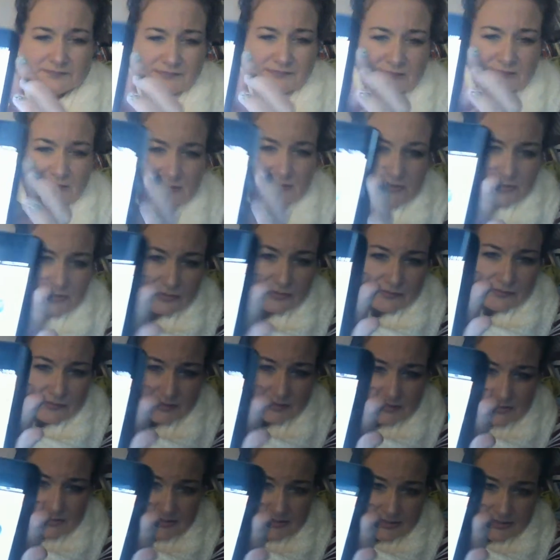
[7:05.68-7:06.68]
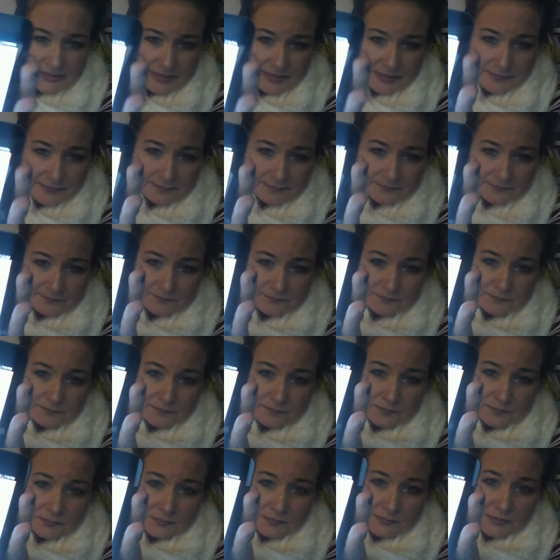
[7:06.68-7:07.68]
I'm not sure if you can see that.
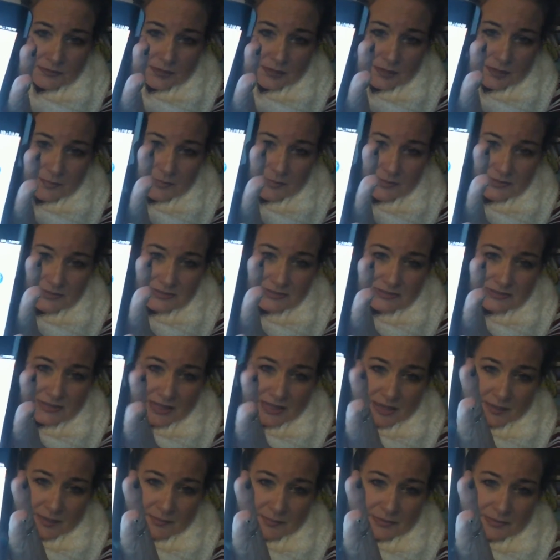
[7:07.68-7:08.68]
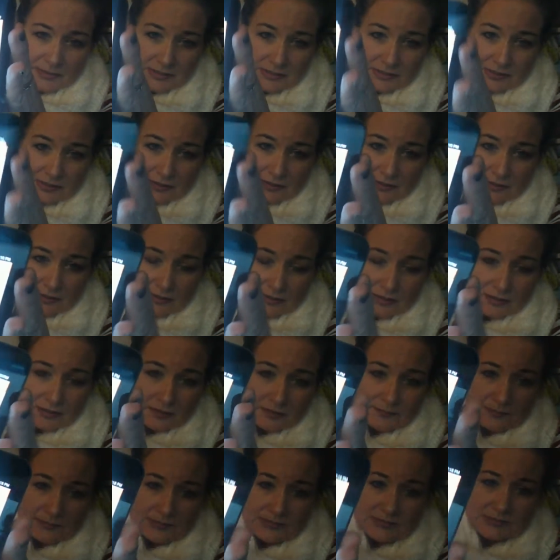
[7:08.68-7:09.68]
Up at the top here,
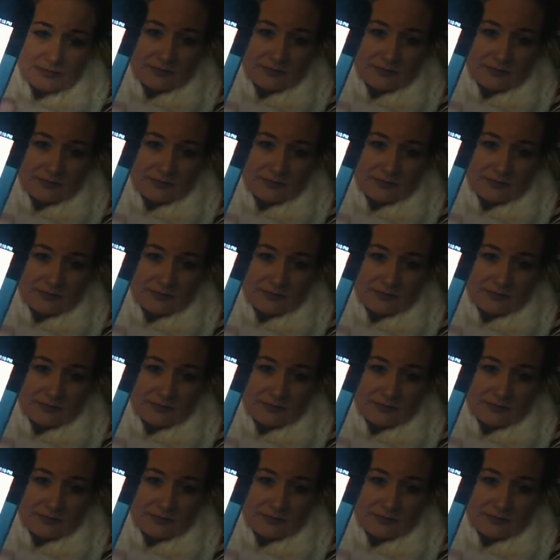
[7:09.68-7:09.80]
let me see